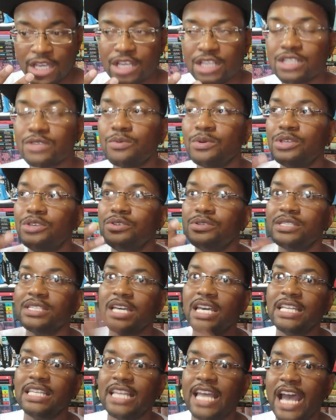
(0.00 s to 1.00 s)
so when you
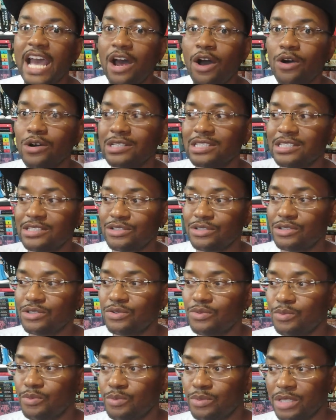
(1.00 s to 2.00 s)
take that
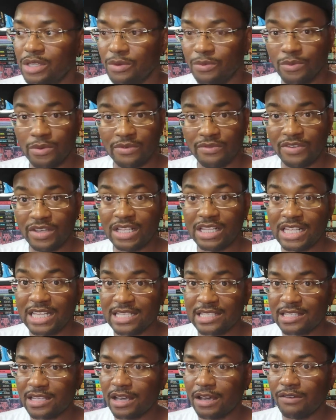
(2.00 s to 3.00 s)
onto the
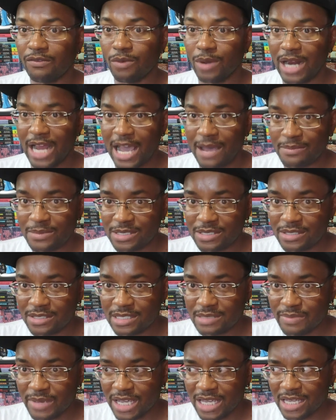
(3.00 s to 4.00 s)
revealance of what happened to
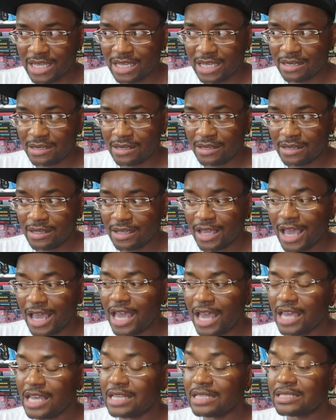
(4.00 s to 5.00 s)
this man
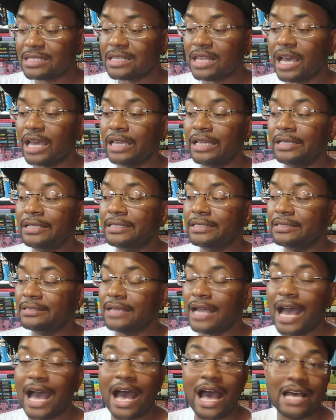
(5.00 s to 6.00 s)
it's like
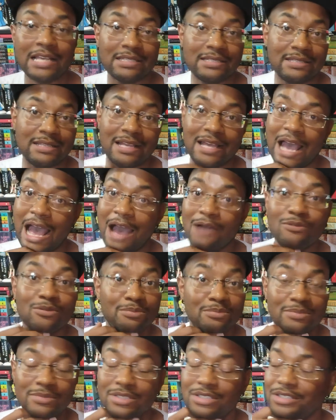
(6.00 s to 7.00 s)
i i would
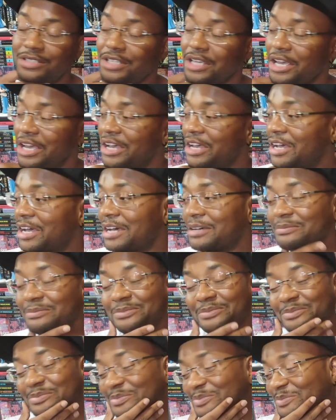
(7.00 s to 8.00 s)
child
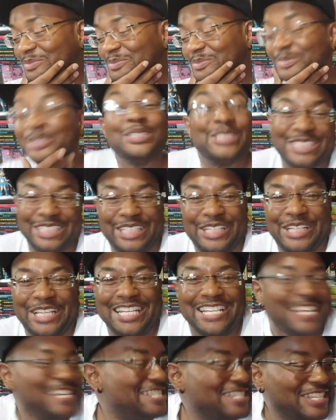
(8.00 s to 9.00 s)
it's
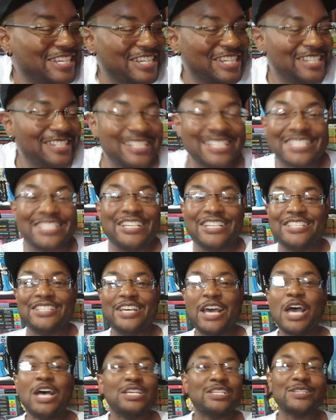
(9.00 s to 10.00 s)
good it's good it's good
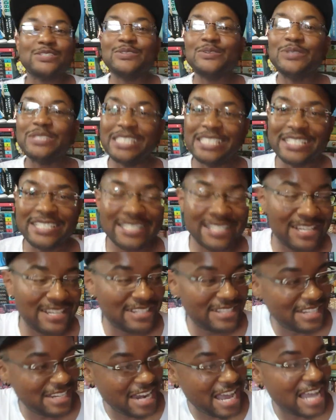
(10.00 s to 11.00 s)
so dorothy l
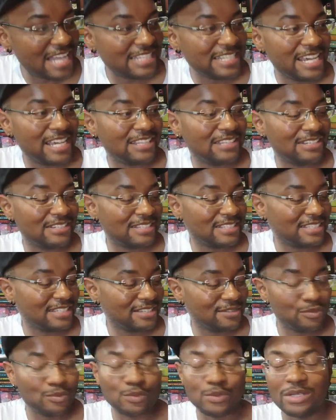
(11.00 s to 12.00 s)
sayers the nine tailors
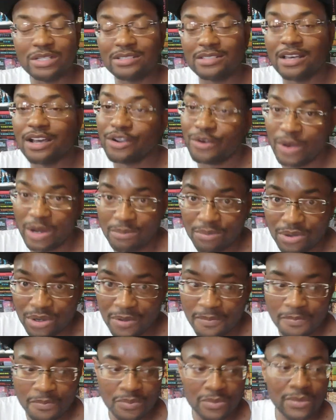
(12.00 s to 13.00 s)
was a great
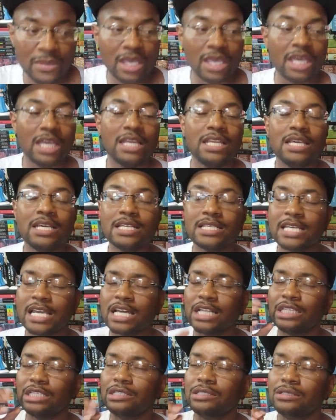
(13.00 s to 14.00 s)
book it did
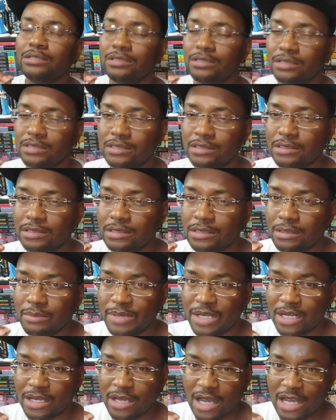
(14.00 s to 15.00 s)
take a little
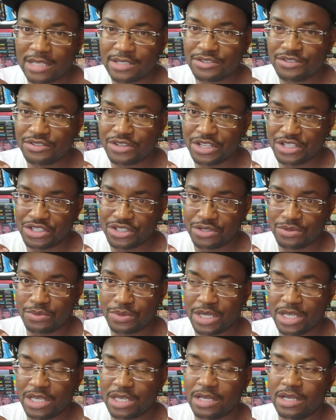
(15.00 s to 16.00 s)
bit of concentration to
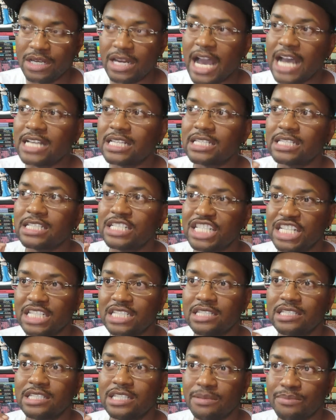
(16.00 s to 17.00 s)
read, not
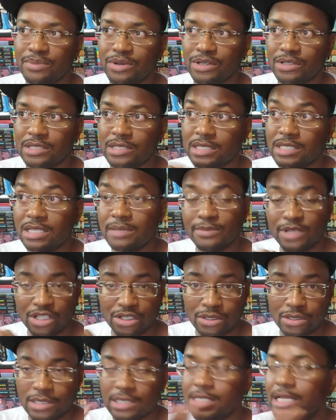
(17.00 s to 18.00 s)
just simple,
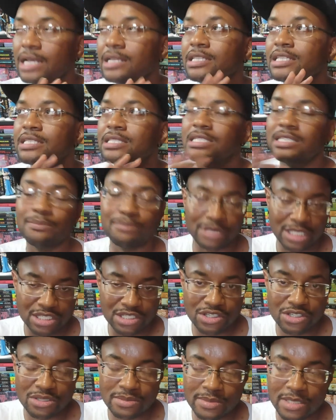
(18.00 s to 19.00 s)
similar, not just simply,
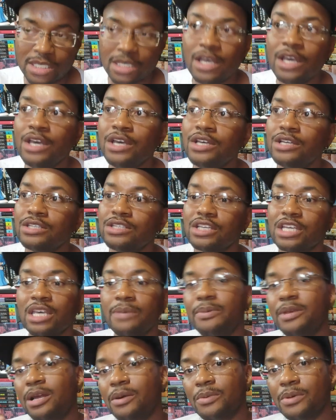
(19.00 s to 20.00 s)
excuse me, to
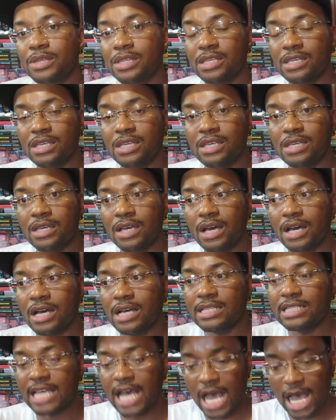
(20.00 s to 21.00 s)
keeping up with the
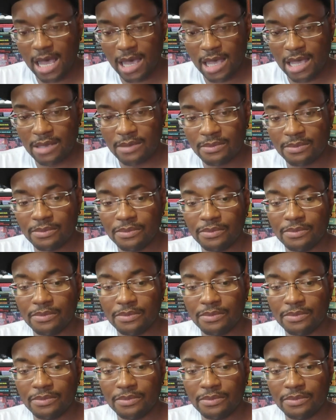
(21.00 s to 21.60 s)
uh, time